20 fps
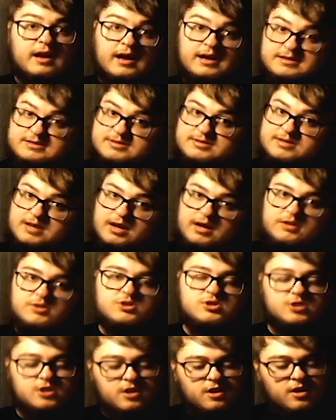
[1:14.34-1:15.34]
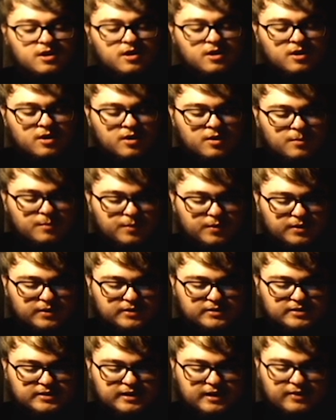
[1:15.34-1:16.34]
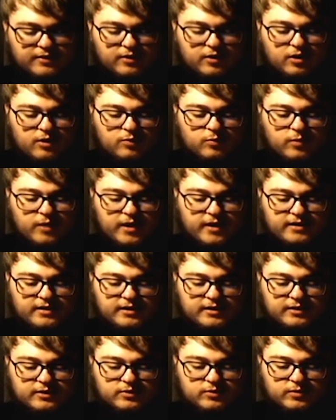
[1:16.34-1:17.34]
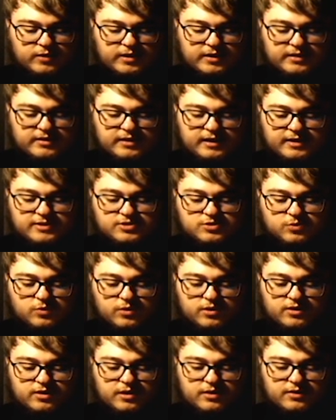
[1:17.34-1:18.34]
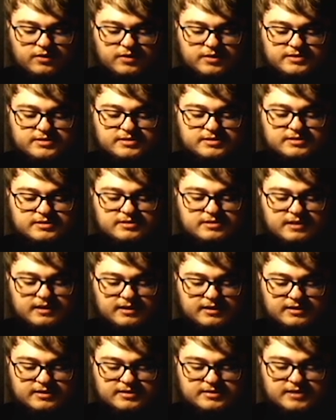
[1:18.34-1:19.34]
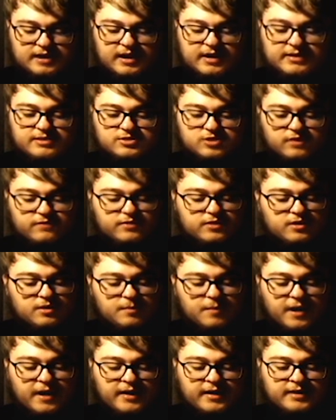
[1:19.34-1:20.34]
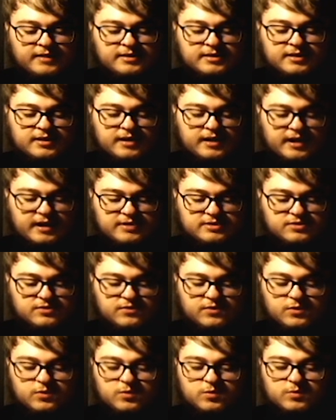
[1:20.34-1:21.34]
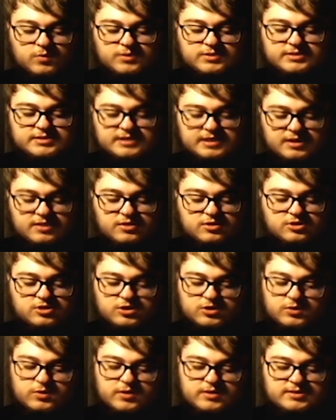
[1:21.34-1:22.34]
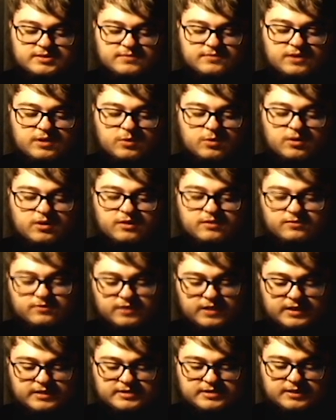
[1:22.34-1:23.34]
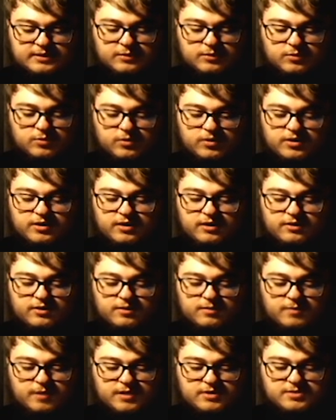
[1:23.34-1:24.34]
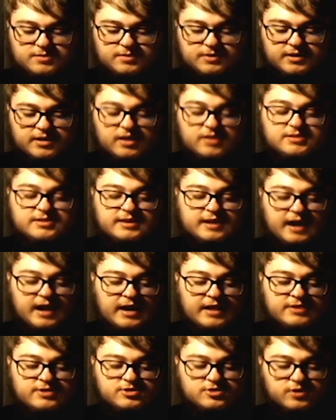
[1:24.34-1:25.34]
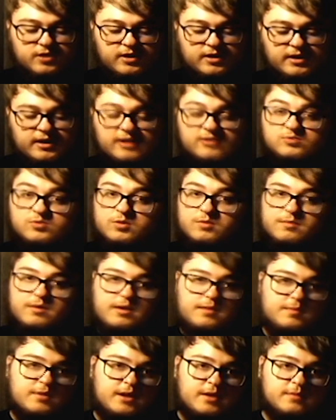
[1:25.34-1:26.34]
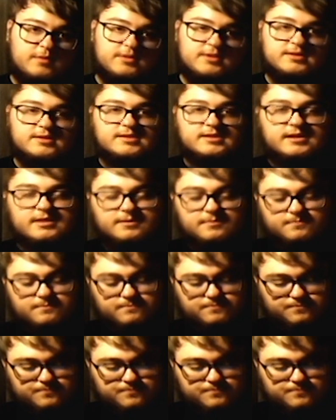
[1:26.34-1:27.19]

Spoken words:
As such, putting together a red and green next to one another in a design is often a bad idea, as the viewer will see the two as if they were conflicting with one another, possibly causing eye strain, as one may be able to see.